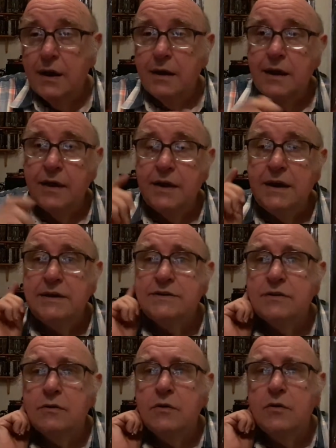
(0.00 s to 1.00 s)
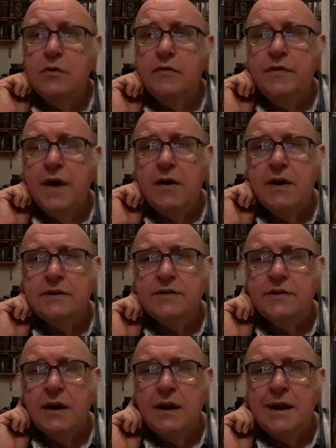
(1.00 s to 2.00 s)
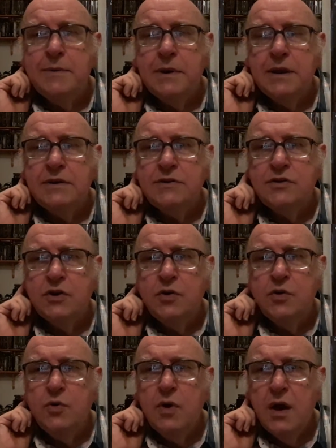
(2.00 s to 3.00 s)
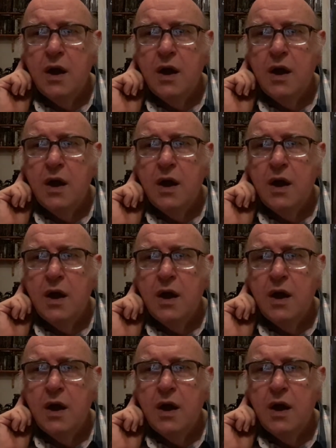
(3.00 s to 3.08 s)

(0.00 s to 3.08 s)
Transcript: Now these are all variants that are limited to